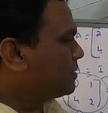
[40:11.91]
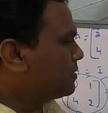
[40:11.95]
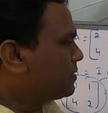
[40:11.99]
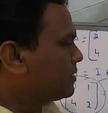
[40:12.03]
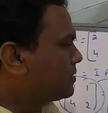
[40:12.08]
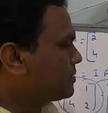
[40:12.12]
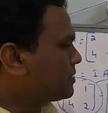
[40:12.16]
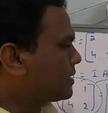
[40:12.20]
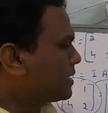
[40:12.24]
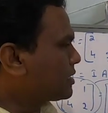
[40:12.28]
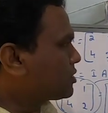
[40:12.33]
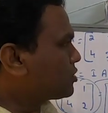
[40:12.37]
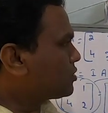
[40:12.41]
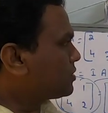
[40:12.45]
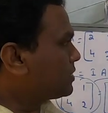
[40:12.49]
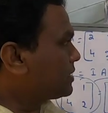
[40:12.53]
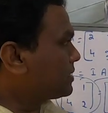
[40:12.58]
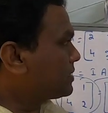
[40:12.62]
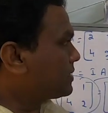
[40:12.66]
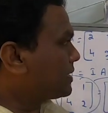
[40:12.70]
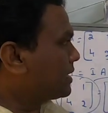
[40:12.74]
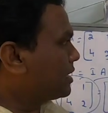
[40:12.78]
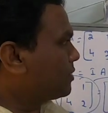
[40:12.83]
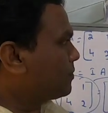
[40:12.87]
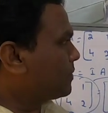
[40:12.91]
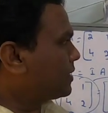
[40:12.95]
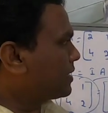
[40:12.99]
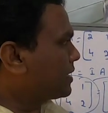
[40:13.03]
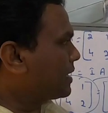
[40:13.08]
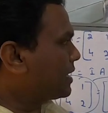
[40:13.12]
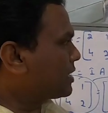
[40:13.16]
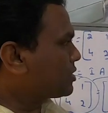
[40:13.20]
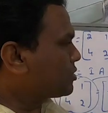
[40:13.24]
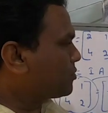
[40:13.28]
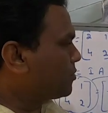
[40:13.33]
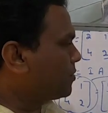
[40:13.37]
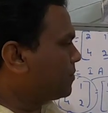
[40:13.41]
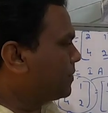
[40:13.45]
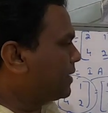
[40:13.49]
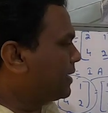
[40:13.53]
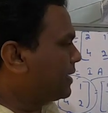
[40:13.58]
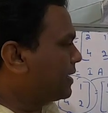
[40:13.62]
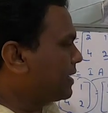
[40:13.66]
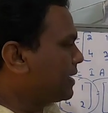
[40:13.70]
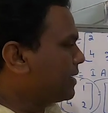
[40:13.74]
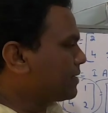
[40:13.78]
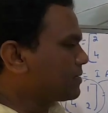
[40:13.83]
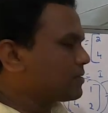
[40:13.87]
This element has to be
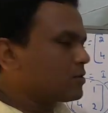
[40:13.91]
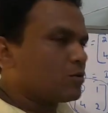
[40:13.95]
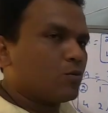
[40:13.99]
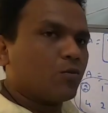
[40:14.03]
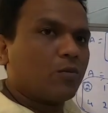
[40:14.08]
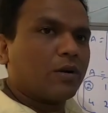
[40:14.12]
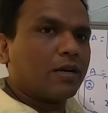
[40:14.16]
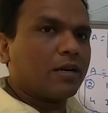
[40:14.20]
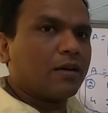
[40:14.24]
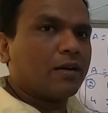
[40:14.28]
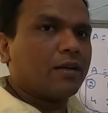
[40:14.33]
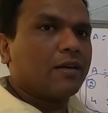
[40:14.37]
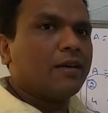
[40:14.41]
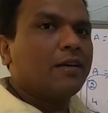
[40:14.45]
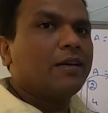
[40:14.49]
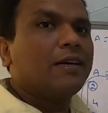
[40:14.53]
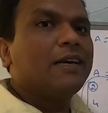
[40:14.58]
made as 1.